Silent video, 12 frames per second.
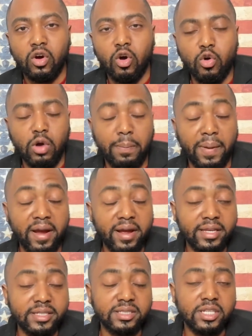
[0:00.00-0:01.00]
who
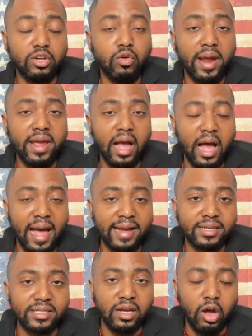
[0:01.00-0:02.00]
apparently is the great
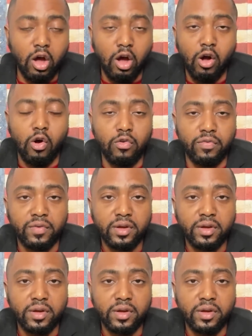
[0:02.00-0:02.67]
aunt of